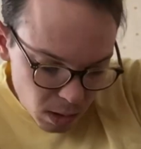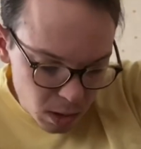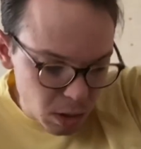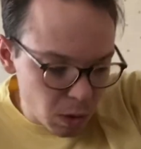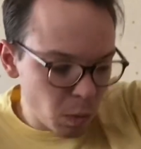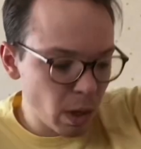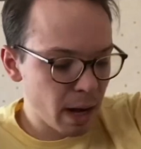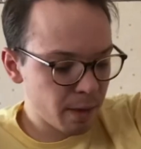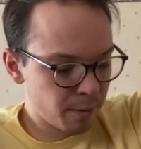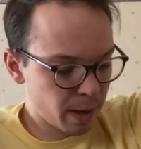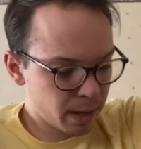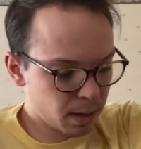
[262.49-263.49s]
you gotta
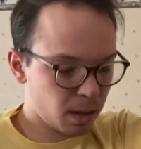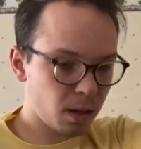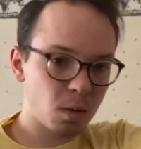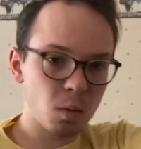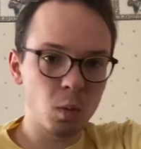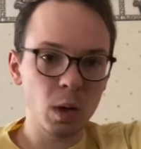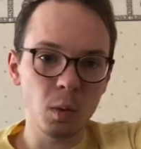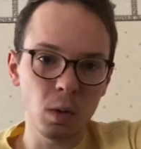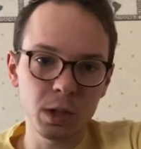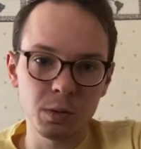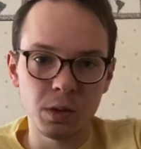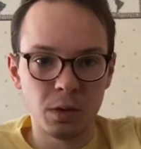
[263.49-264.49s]
find what
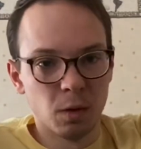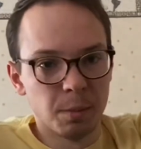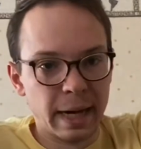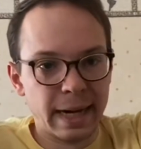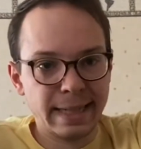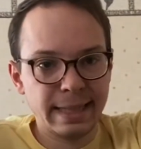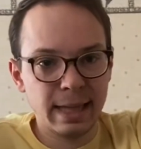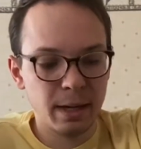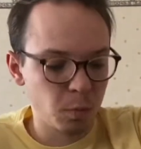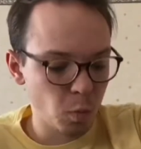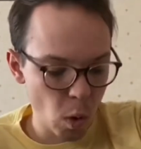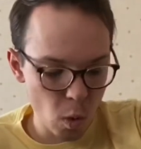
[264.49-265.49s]
works with your body that
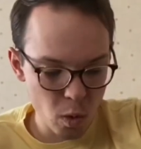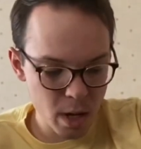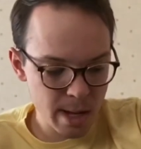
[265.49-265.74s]
won't